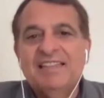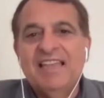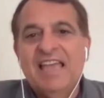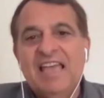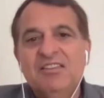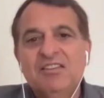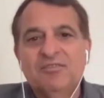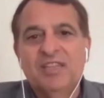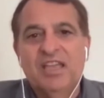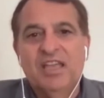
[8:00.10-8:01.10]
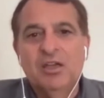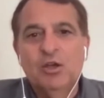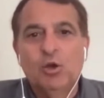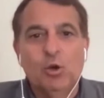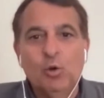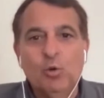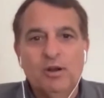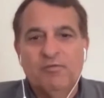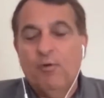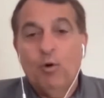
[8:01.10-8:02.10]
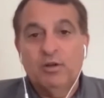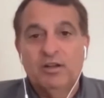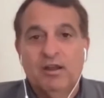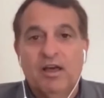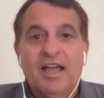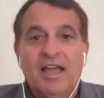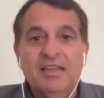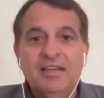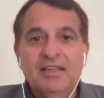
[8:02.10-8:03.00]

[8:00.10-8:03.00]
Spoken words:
the end of the gluer folder line